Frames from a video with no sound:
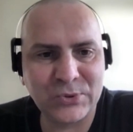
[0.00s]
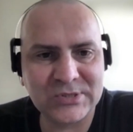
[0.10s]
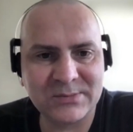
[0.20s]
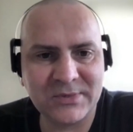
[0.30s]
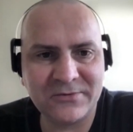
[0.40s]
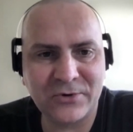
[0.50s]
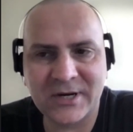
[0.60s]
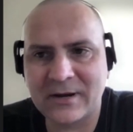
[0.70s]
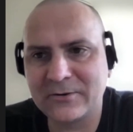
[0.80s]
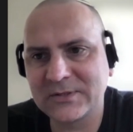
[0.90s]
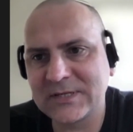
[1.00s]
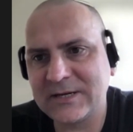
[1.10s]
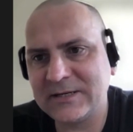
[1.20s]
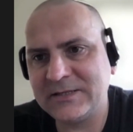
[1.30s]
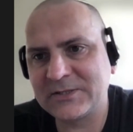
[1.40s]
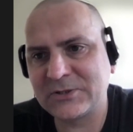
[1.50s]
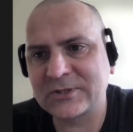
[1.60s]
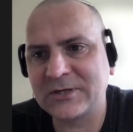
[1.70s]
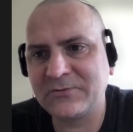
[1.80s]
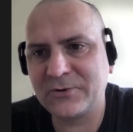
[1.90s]
possibly workaround there is to
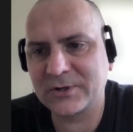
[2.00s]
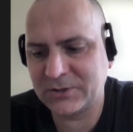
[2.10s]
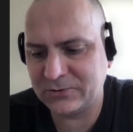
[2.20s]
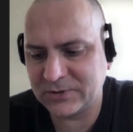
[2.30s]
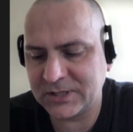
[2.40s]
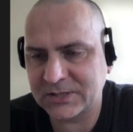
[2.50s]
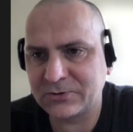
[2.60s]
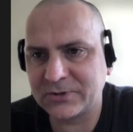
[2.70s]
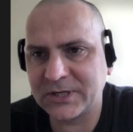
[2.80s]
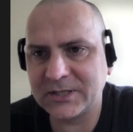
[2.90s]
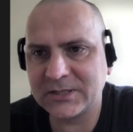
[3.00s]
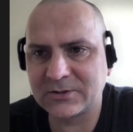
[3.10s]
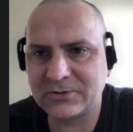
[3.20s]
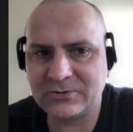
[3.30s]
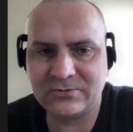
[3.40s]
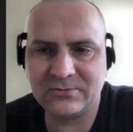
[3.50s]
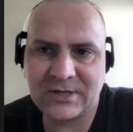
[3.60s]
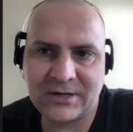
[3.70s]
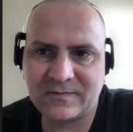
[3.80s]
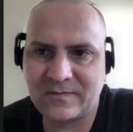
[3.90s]
convert your textual data to
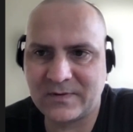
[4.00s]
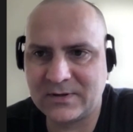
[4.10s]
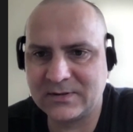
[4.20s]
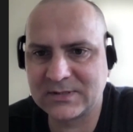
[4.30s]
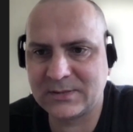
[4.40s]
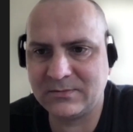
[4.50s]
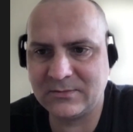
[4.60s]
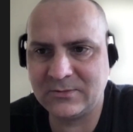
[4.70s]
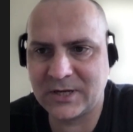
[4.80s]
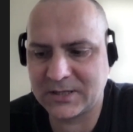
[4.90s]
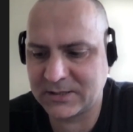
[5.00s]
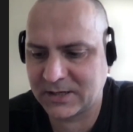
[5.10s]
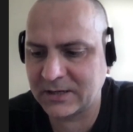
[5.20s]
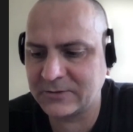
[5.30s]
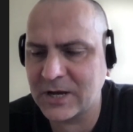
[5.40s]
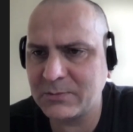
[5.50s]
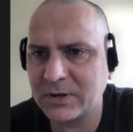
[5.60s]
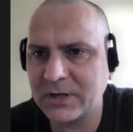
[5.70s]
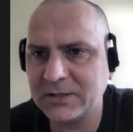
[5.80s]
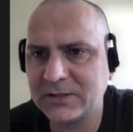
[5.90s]
have some like
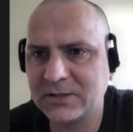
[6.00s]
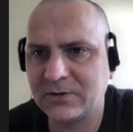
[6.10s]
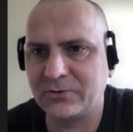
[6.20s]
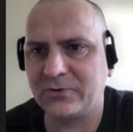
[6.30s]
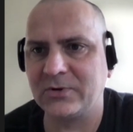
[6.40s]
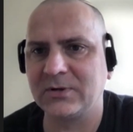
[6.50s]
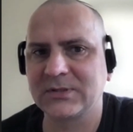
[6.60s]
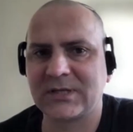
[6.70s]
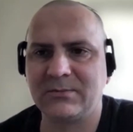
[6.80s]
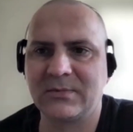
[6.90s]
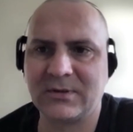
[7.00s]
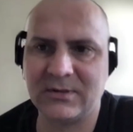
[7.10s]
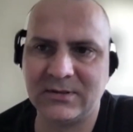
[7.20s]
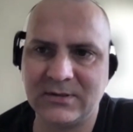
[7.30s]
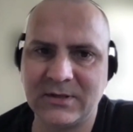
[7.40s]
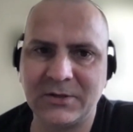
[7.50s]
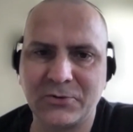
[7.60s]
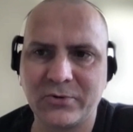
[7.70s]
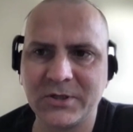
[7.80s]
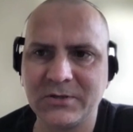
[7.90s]
relabeling or some
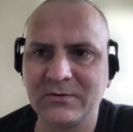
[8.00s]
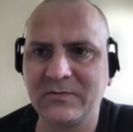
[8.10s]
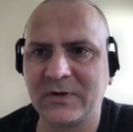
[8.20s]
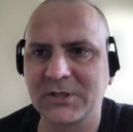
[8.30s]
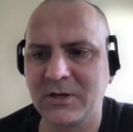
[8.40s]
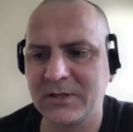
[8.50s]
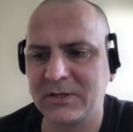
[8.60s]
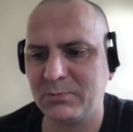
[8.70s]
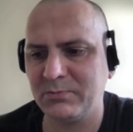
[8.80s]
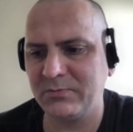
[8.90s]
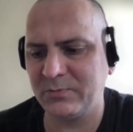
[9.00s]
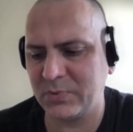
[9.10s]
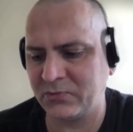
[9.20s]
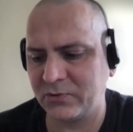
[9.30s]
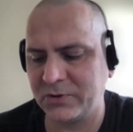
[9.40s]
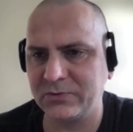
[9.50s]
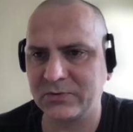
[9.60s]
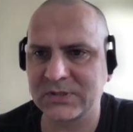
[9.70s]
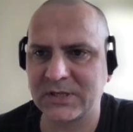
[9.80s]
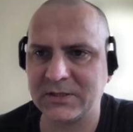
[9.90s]
encoding functionality before
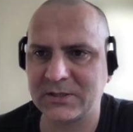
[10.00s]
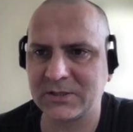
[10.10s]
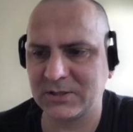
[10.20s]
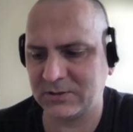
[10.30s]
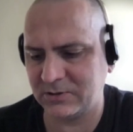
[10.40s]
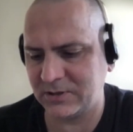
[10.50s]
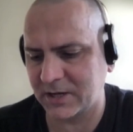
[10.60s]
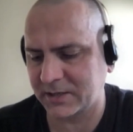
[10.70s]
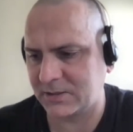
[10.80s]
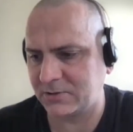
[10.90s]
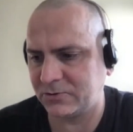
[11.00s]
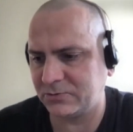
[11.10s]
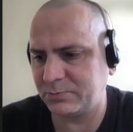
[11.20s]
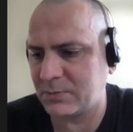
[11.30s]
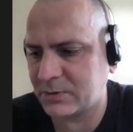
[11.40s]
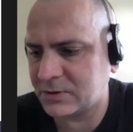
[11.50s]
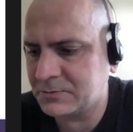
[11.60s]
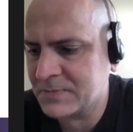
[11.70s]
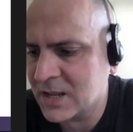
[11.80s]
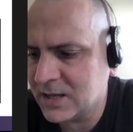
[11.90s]
you send it directly to
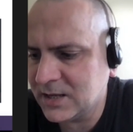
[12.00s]
PMML.